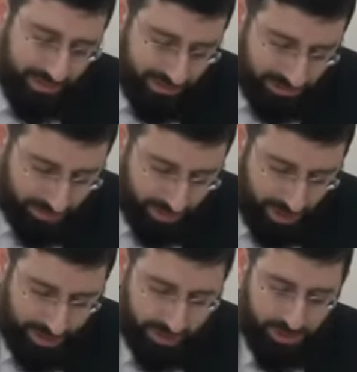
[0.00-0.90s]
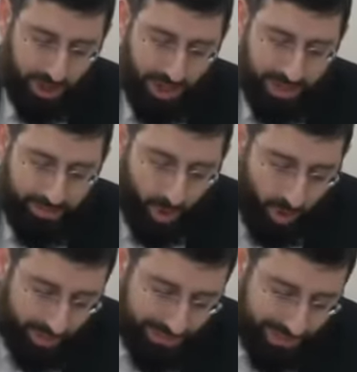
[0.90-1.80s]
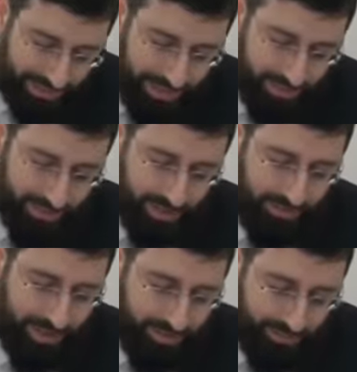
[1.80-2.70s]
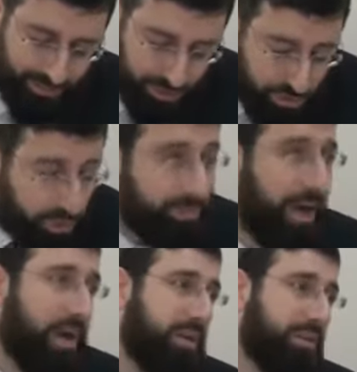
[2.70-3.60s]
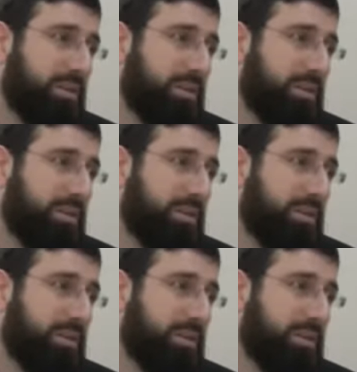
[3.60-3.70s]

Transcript: says the Pichadosh, Goyim always had the status of zav even for Truma.